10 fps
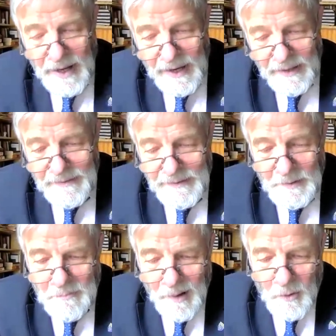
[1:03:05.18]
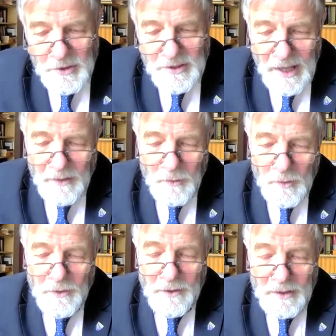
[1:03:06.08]
practice, most
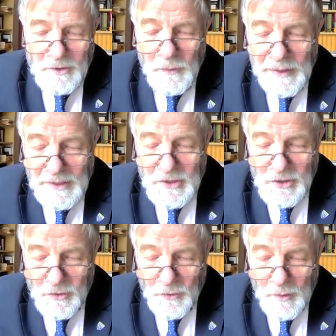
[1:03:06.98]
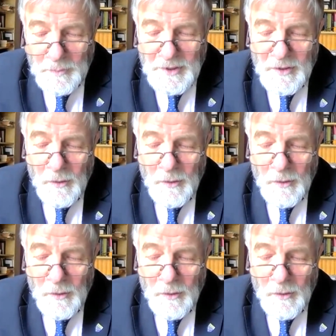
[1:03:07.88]
non-Orthodox religious groups